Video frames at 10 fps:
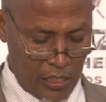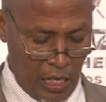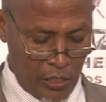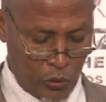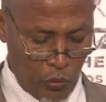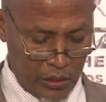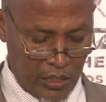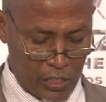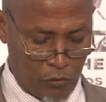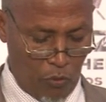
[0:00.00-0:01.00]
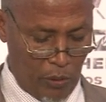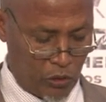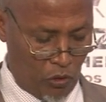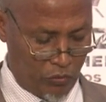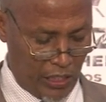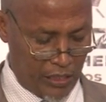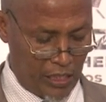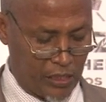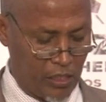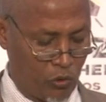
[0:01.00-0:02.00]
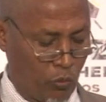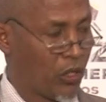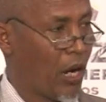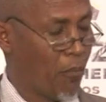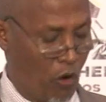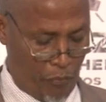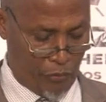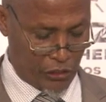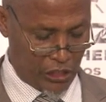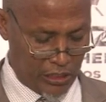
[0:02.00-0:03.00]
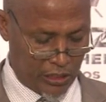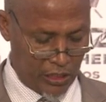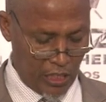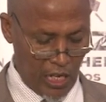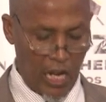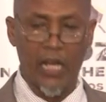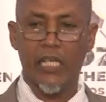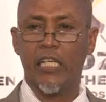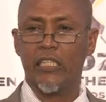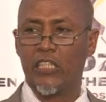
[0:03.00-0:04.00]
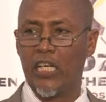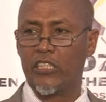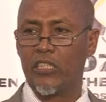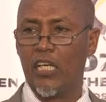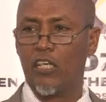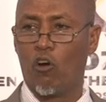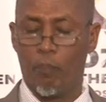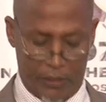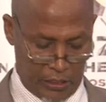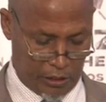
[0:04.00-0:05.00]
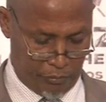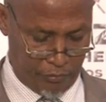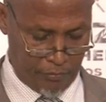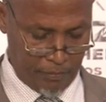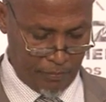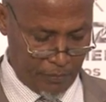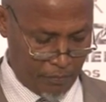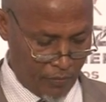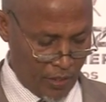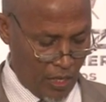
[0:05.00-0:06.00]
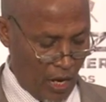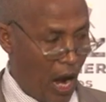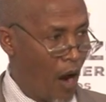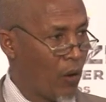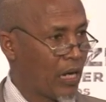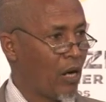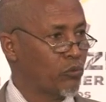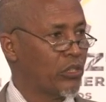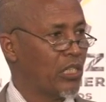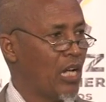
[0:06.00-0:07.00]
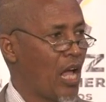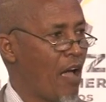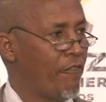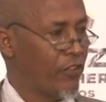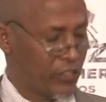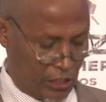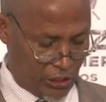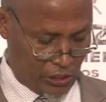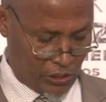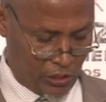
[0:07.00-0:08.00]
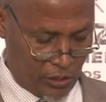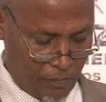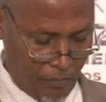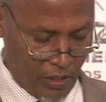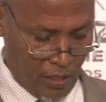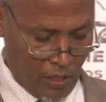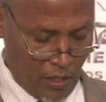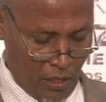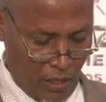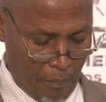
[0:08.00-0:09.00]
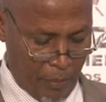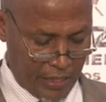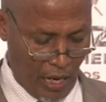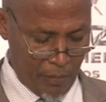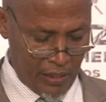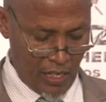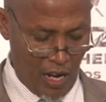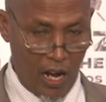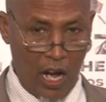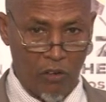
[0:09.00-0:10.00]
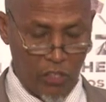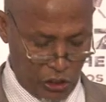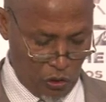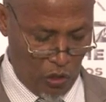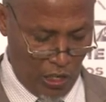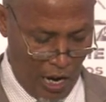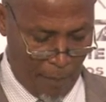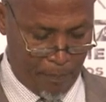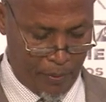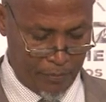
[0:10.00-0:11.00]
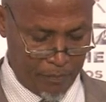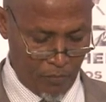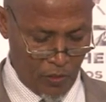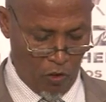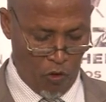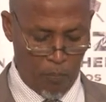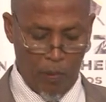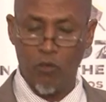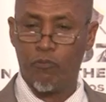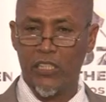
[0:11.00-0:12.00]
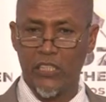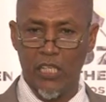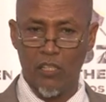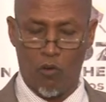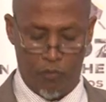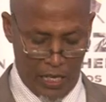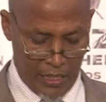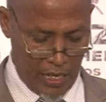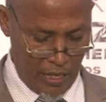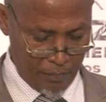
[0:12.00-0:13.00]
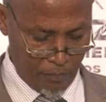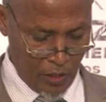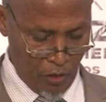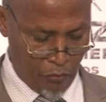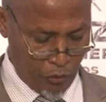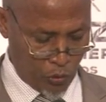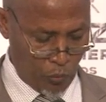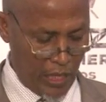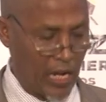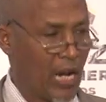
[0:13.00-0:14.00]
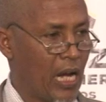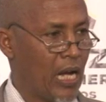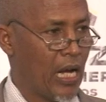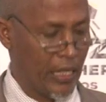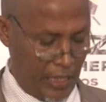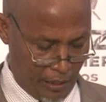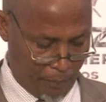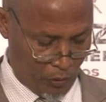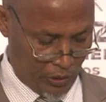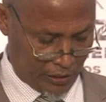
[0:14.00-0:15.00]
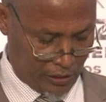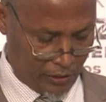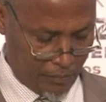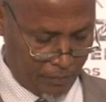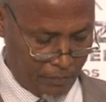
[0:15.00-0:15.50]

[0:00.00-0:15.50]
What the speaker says: ensure transformation of the industry to become more efficient and internationally competitive. Our country envisages becoming a regional hub of manufacturing of leather, footwear, and leather products.